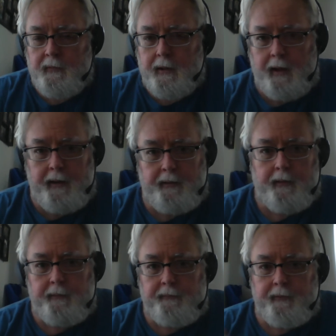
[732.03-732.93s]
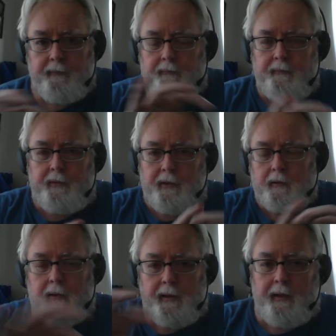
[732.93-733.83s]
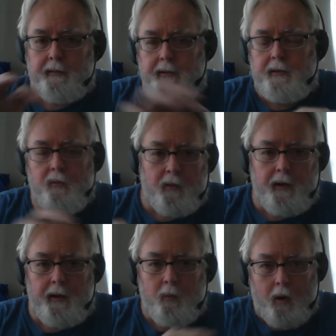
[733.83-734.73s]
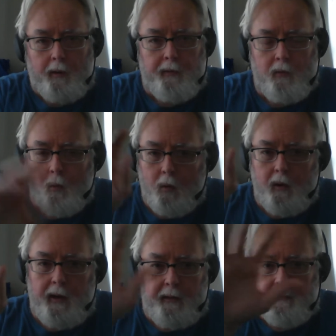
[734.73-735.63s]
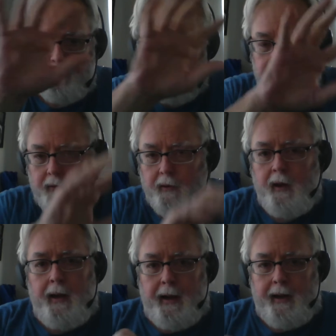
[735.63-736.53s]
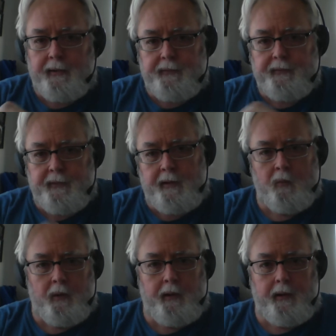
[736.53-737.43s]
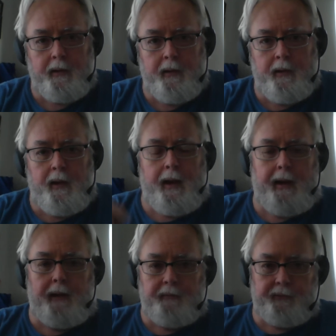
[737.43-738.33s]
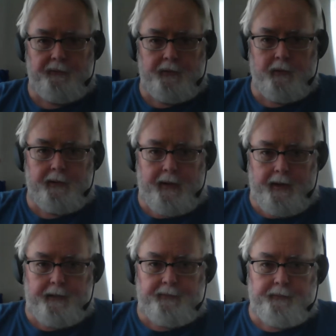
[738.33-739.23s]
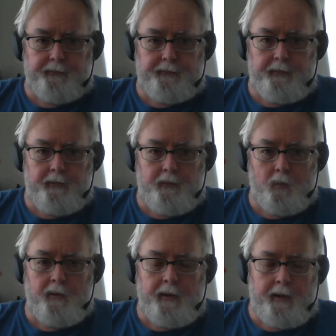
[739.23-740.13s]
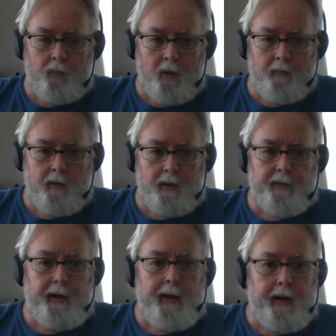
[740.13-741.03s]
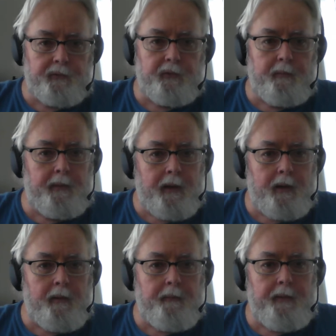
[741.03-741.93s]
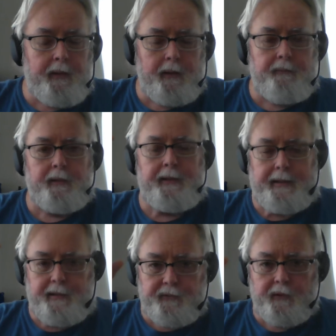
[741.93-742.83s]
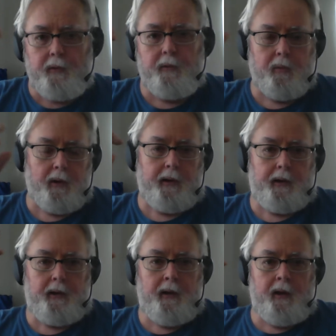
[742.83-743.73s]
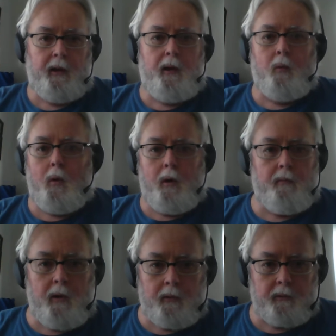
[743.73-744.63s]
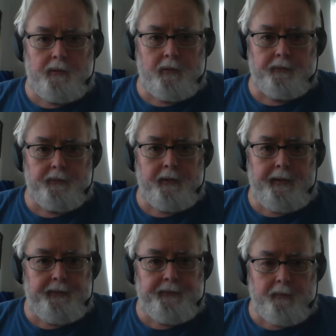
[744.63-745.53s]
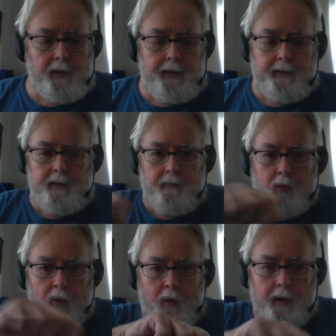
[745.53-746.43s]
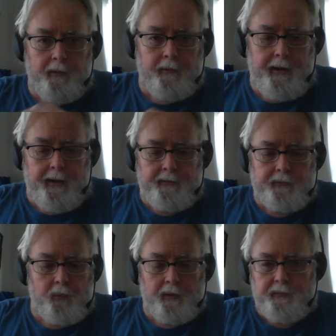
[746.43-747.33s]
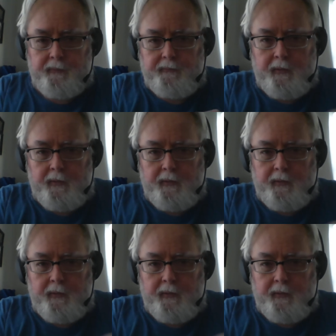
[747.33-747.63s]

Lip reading: kind of, if you could look at it either way, water or atmosphere acts the same way. Atmosphere gases, when they warm up, they actually become even easier to break. Water molecules are easy to break. You can pour water in your hand and just watch it